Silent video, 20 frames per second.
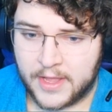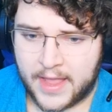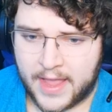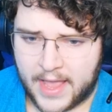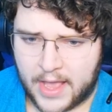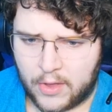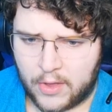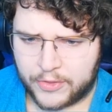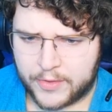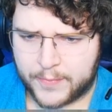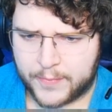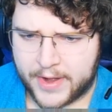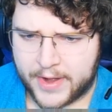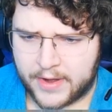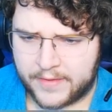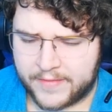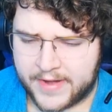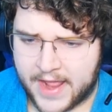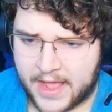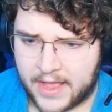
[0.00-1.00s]
Health
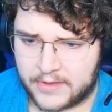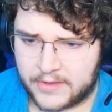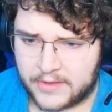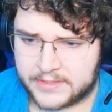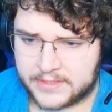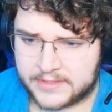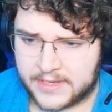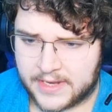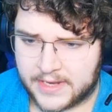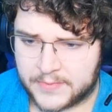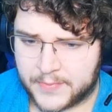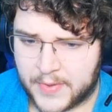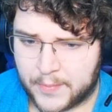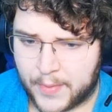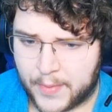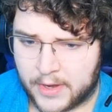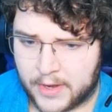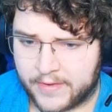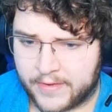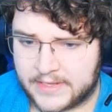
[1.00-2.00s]
comparative analysis of size of
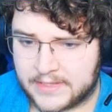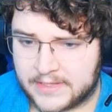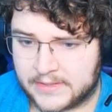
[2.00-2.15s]
metabolic rates